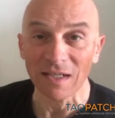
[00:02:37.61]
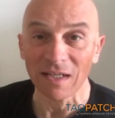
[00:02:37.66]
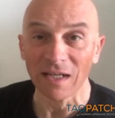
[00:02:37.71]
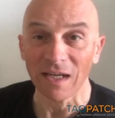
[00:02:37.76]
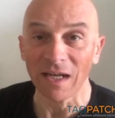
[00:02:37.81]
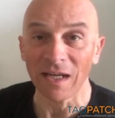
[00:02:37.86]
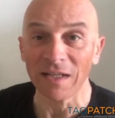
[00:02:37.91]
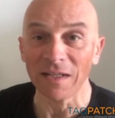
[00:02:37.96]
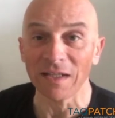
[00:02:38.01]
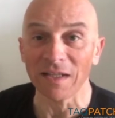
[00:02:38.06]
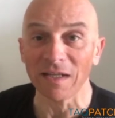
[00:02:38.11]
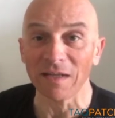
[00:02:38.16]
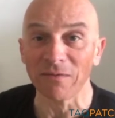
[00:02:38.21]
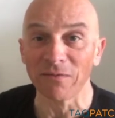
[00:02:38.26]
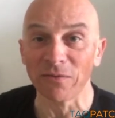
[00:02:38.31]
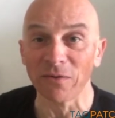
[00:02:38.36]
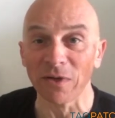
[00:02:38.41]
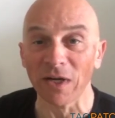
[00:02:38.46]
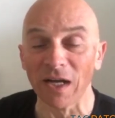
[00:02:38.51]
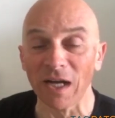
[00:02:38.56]
and
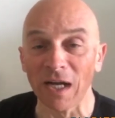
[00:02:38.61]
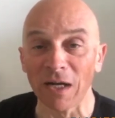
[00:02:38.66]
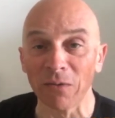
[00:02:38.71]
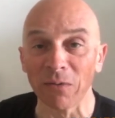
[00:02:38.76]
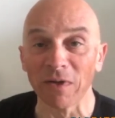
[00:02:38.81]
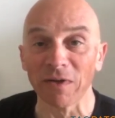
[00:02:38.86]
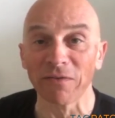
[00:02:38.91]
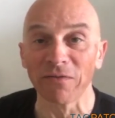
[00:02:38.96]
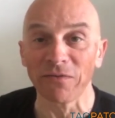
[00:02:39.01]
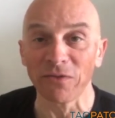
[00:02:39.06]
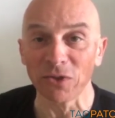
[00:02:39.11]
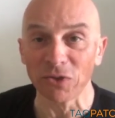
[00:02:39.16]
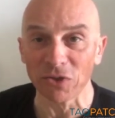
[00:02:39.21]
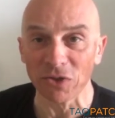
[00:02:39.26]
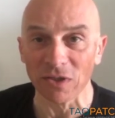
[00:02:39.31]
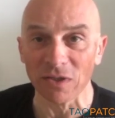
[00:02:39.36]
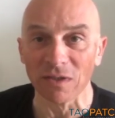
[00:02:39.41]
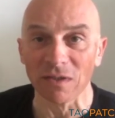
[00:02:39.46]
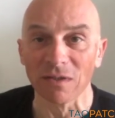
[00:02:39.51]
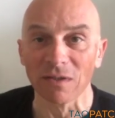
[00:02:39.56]
for our
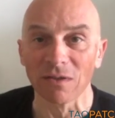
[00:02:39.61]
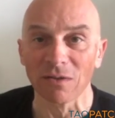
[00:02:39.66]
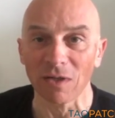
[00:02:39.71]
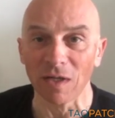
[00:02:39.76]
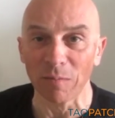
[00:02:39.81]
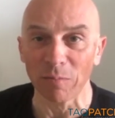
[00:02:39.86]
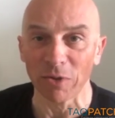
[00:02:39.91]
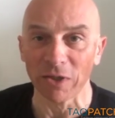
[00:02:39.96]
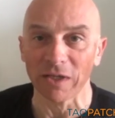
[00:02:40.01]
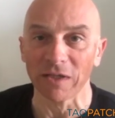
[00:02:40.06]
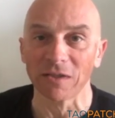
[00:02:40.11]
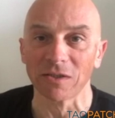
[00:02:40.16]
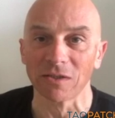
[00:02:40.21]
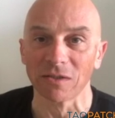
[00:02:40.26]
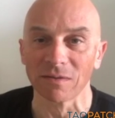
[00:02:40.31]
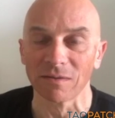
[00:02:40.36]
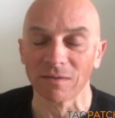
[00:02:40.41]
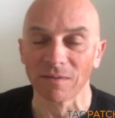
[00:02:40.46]
future collaboration.